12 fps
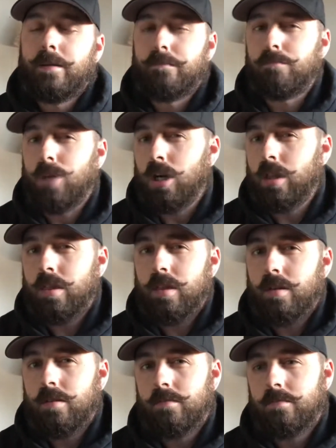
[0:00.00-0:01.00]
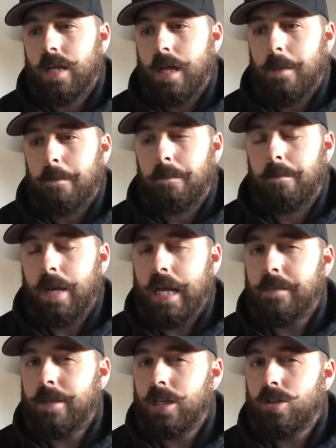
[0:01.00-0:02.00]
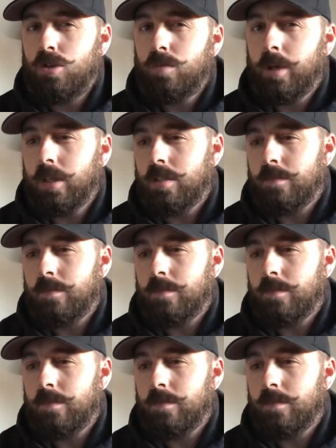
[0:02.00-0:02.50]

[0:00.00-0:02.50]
month, maybe 2 months,